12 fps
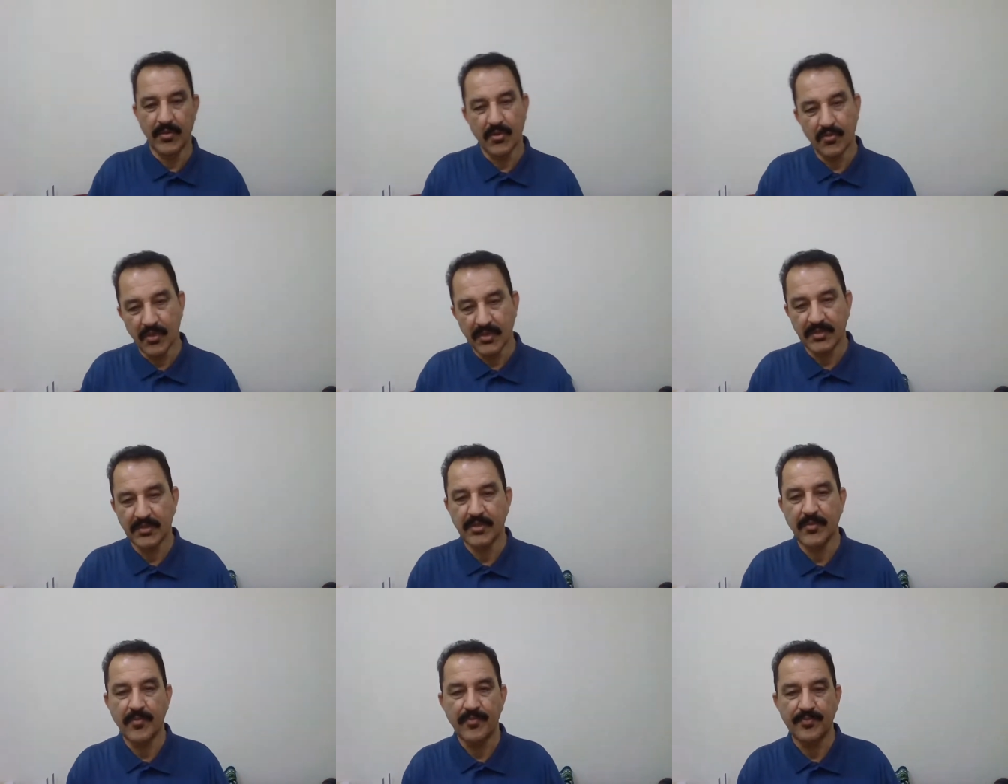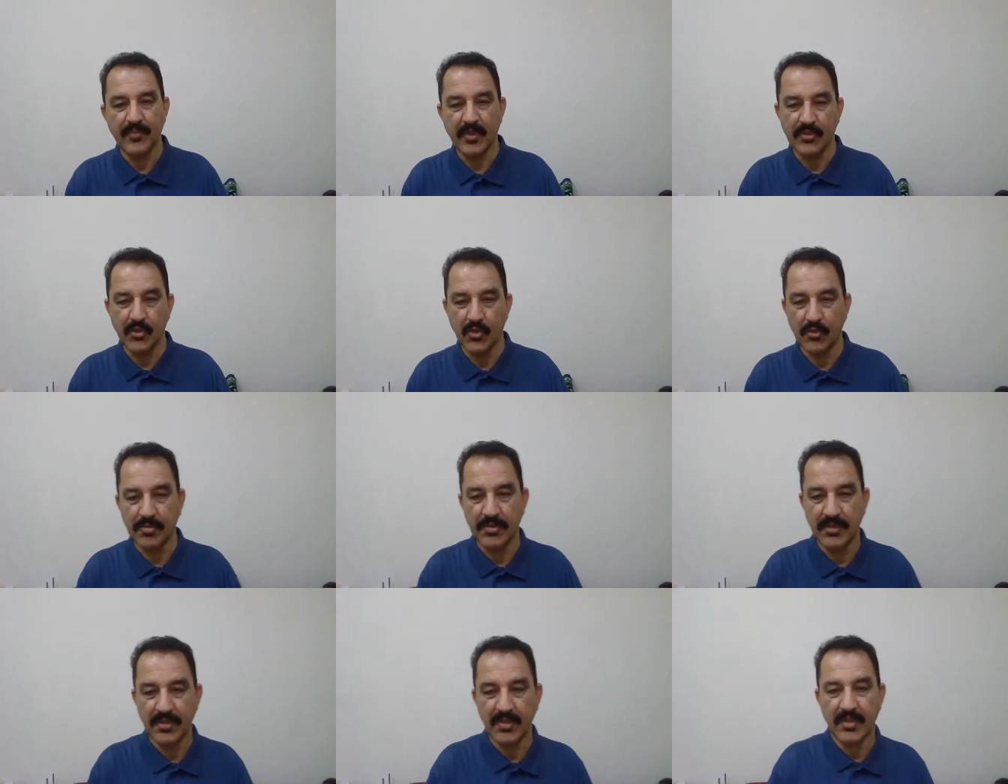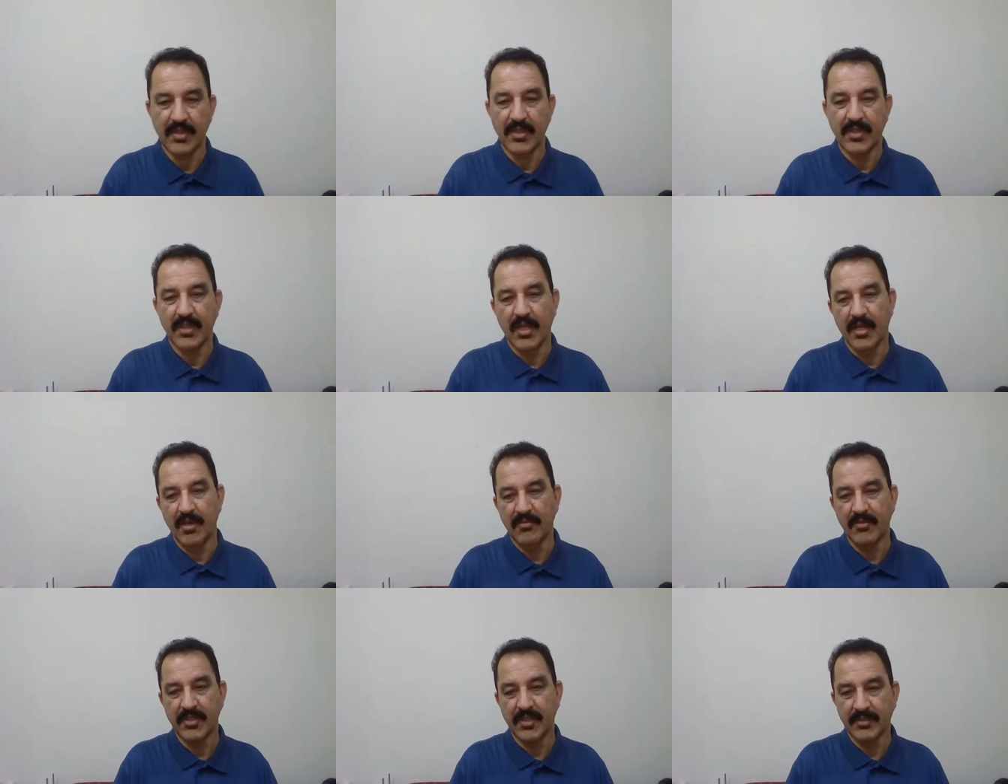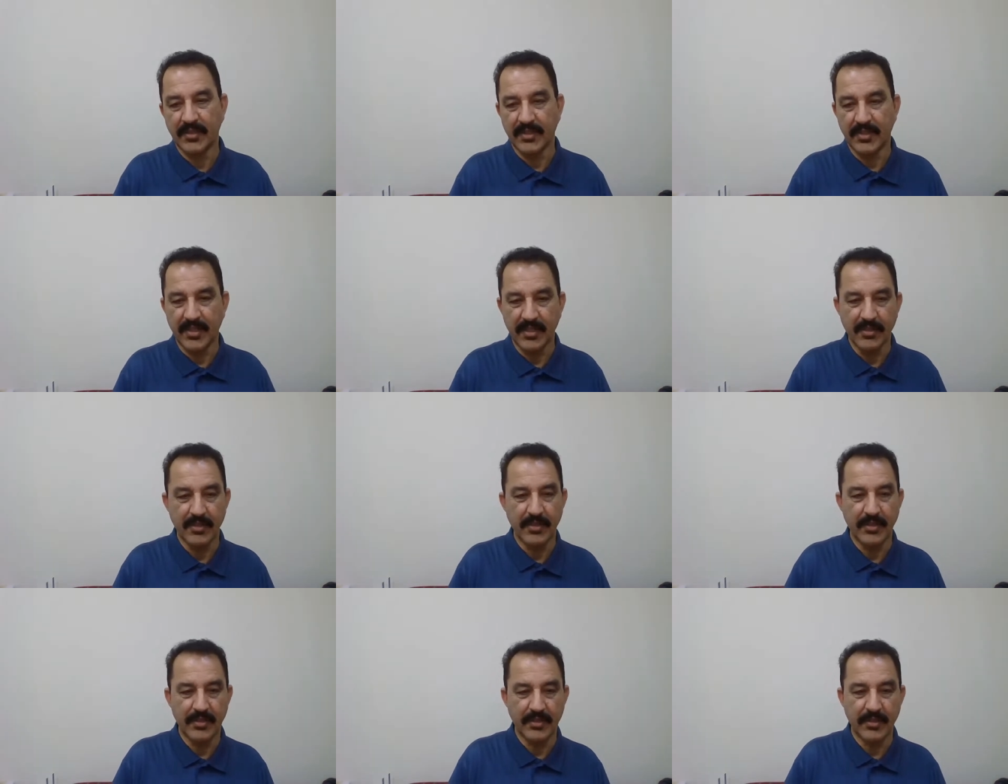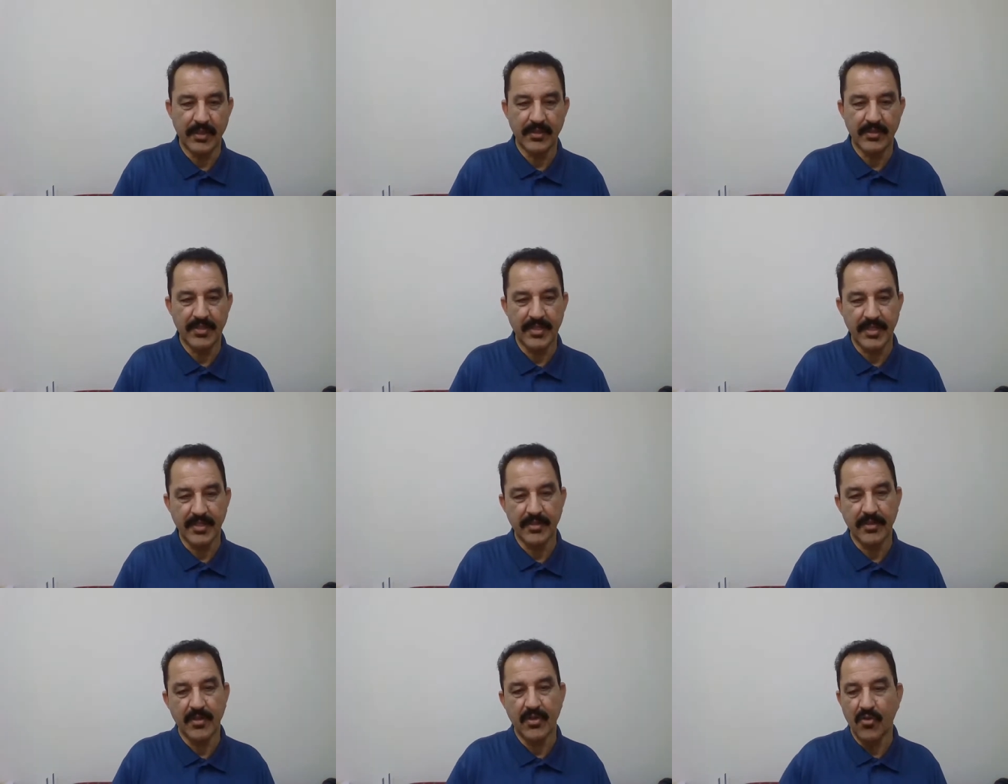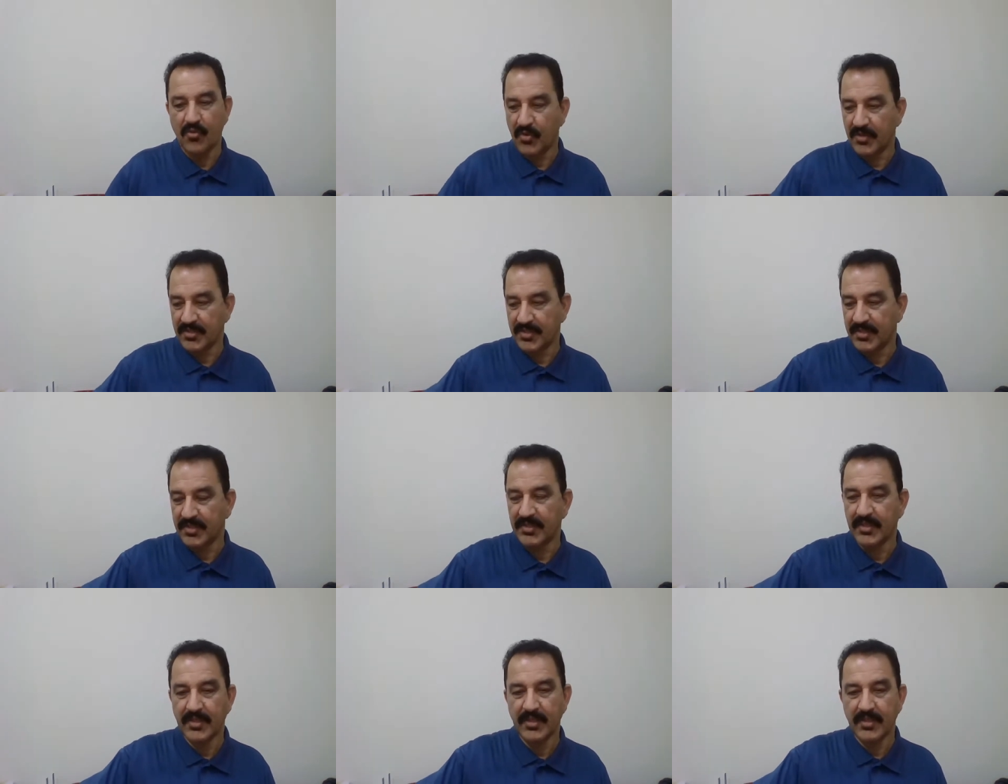downward slopes, which are the critical and the drain functioning.